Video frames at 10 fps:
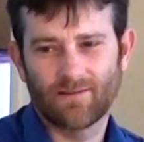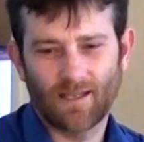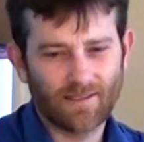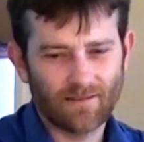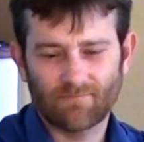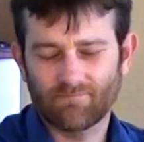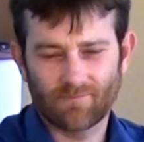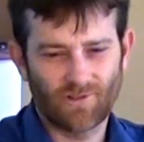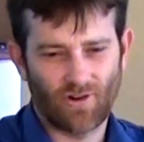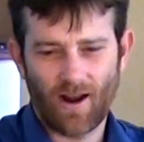doesn't
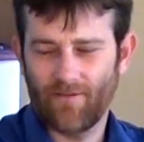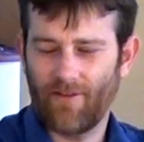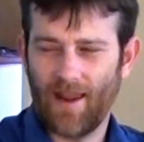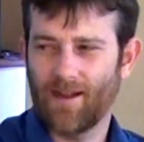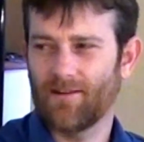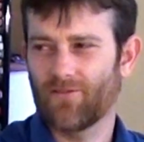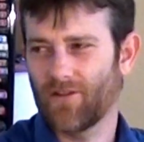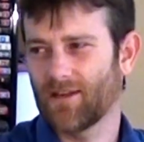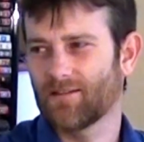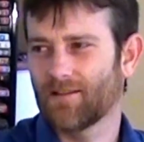drive
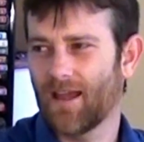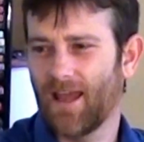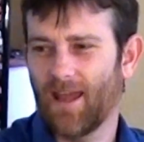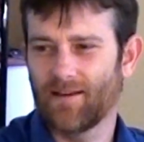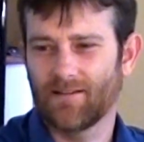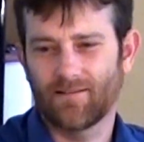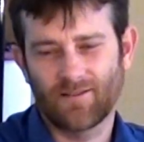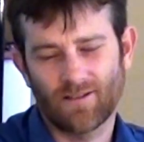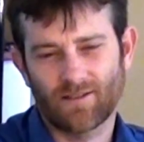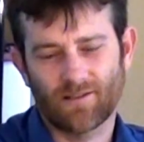anything, and
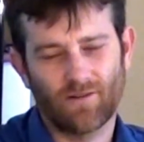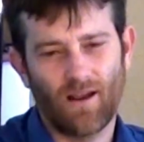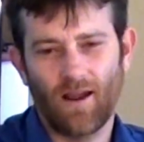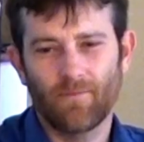just